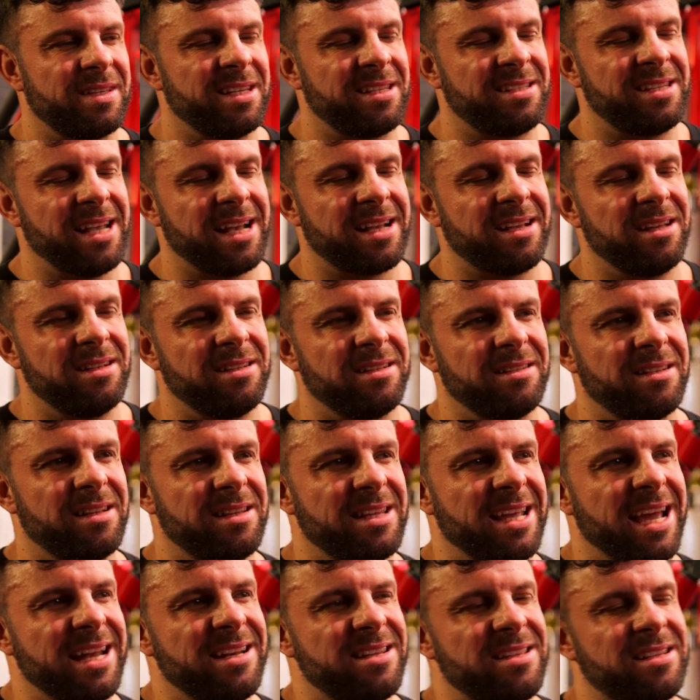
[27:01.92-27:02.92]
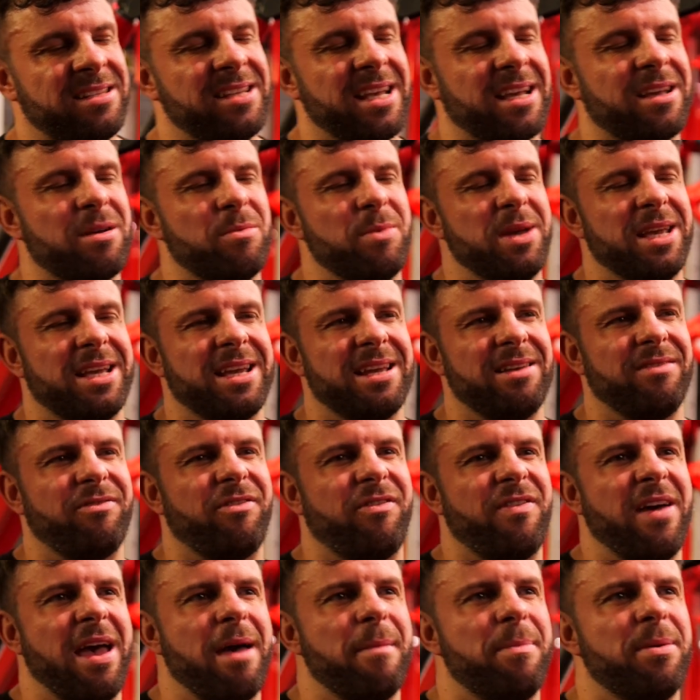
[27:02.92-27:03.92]
the end of the second week in
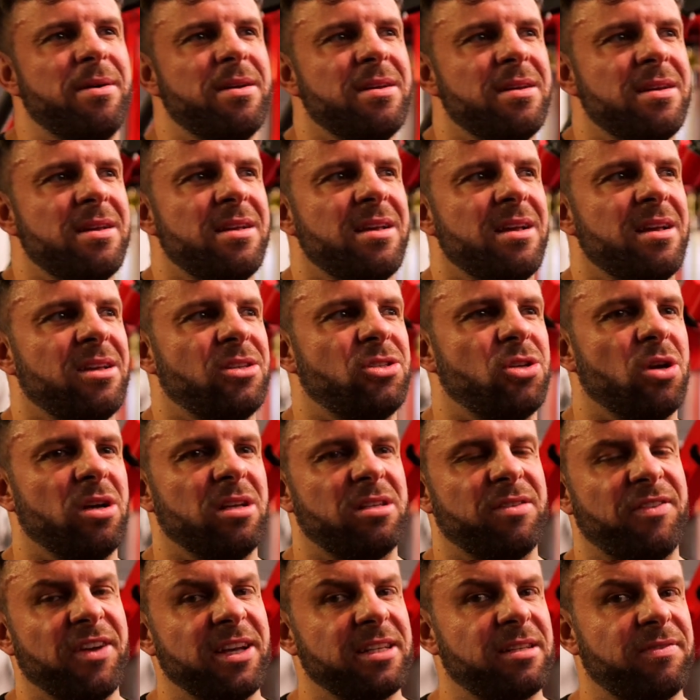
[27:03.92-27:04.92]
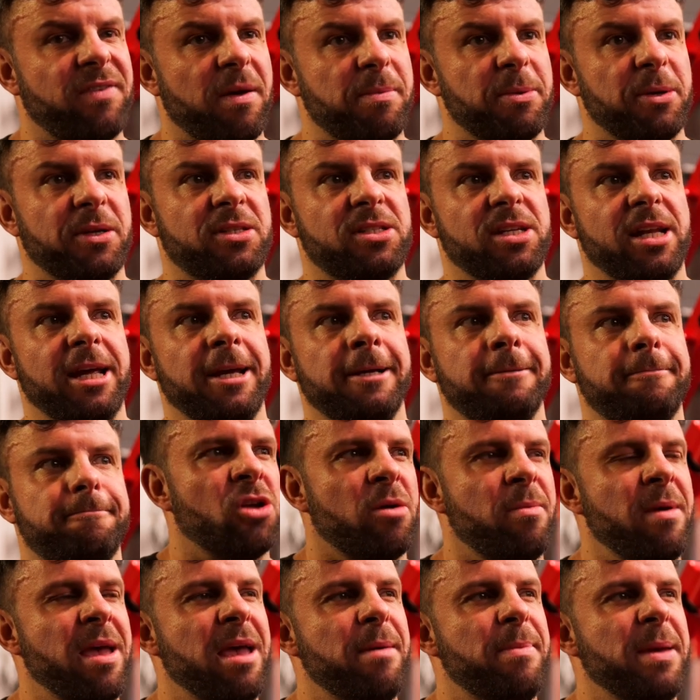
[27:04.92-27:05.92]
Feb. So it's 1st February today. So
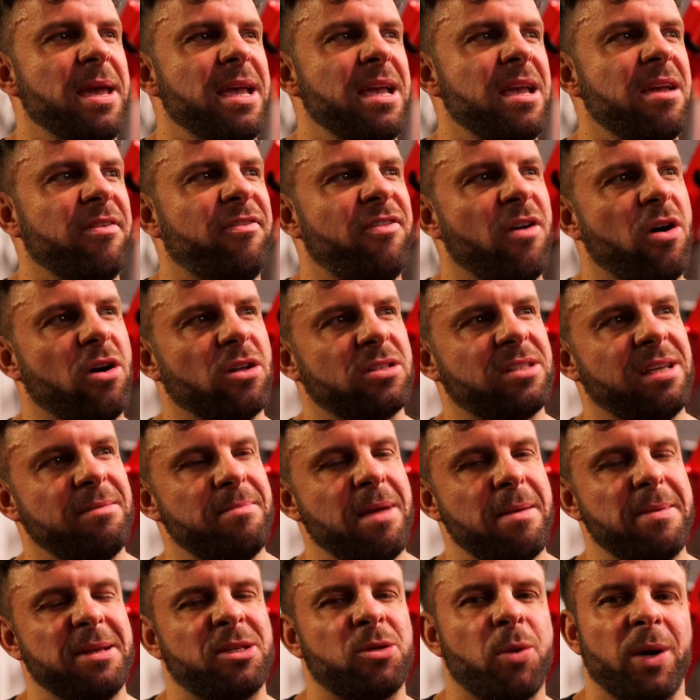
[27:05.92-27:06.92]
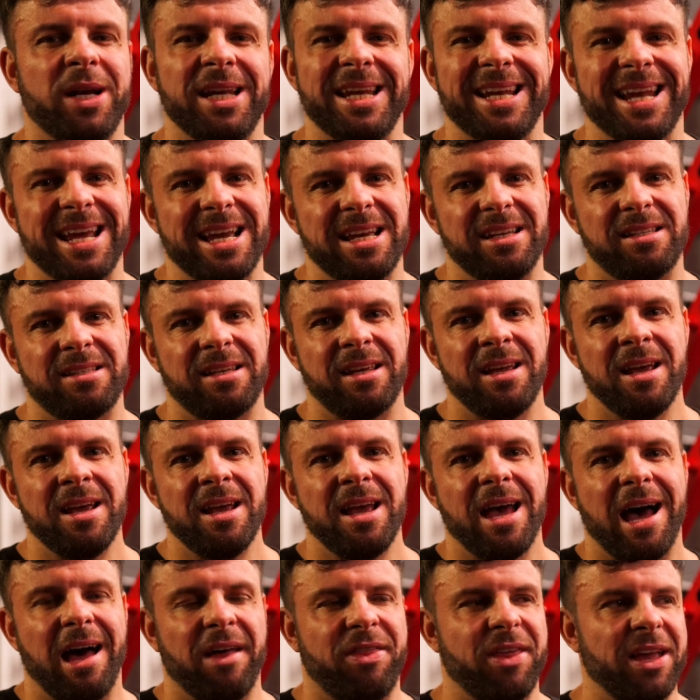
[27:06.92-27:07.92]
maybe 40, maybe 20 days,
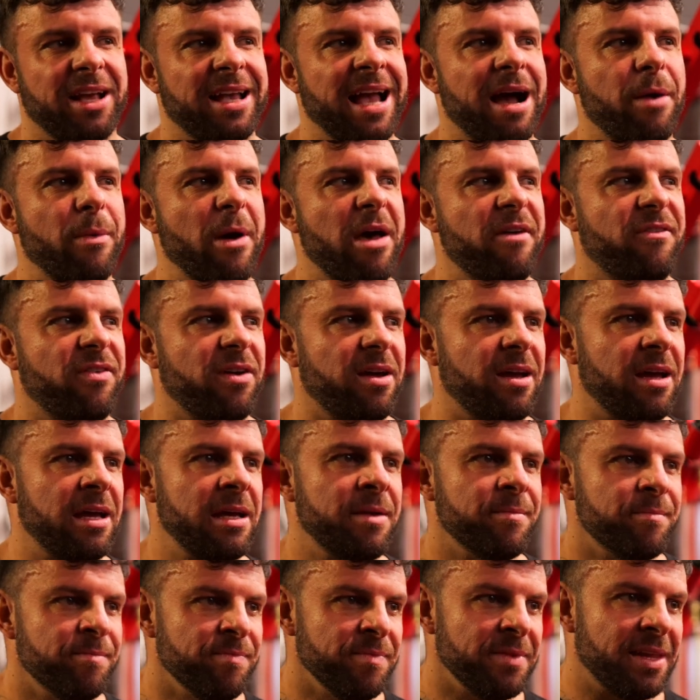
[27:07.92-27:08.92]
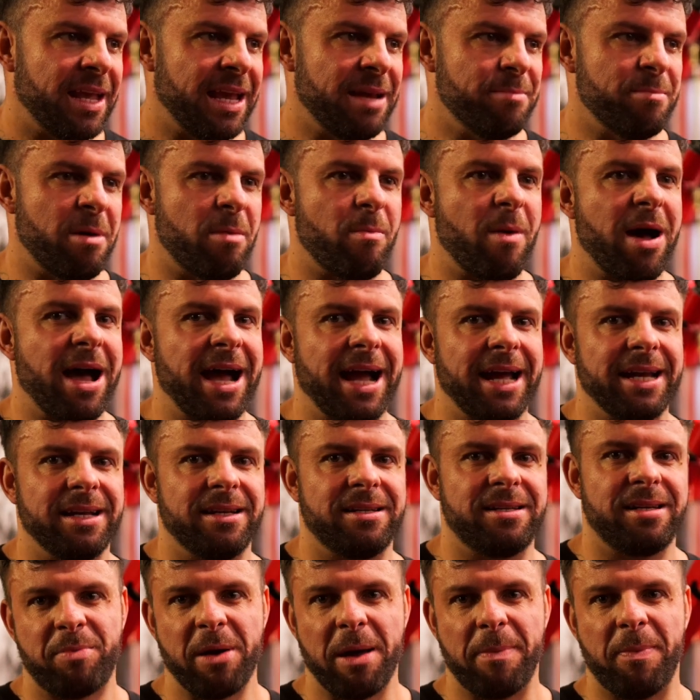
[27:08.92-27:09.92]
I think. However, in my
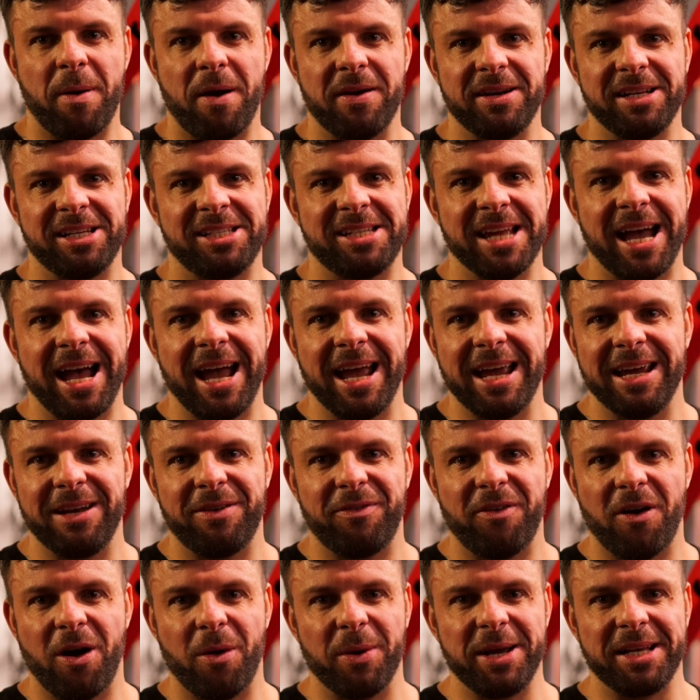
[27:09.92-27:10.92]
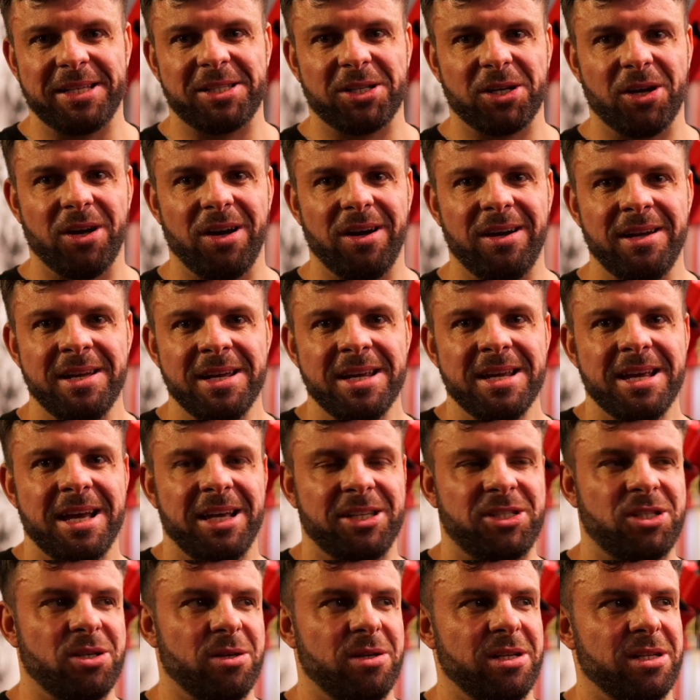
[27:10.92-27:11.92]
mind, prep already started 4 weeks ago. As
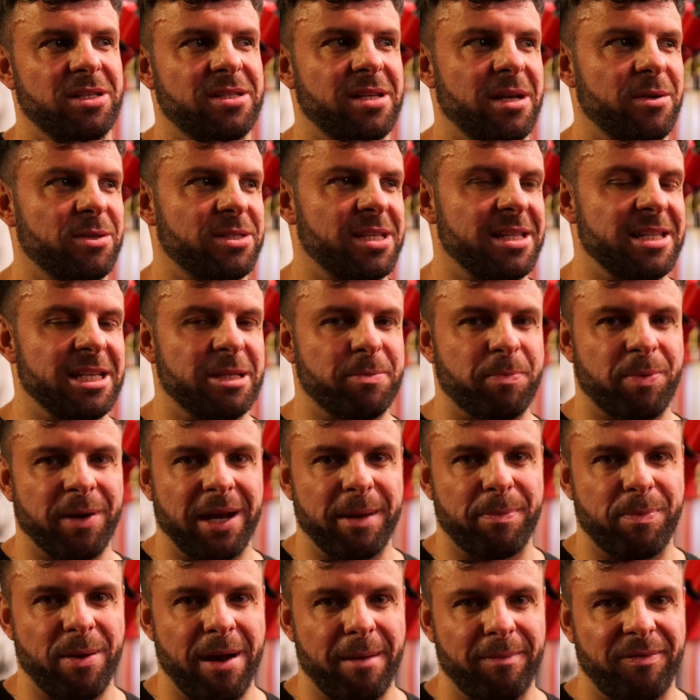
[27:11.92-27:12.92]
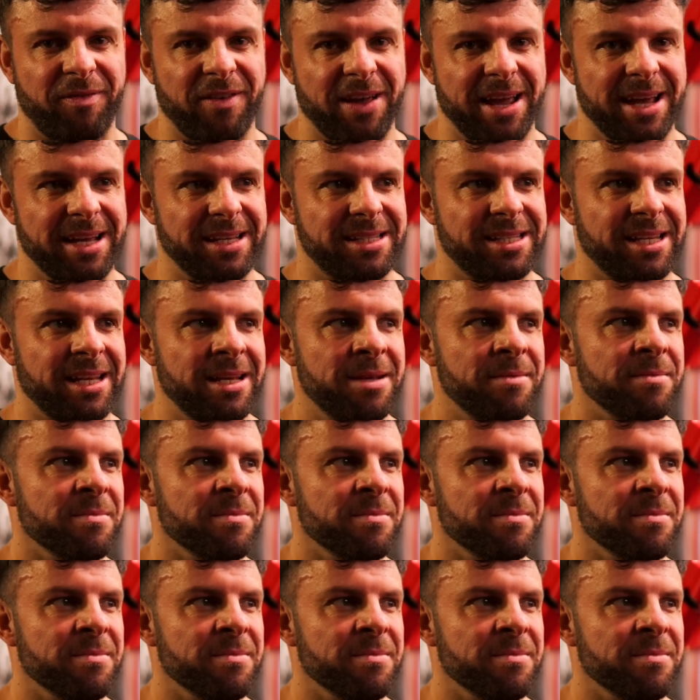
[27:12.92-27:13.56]
soon as I was in this pre-prep phase,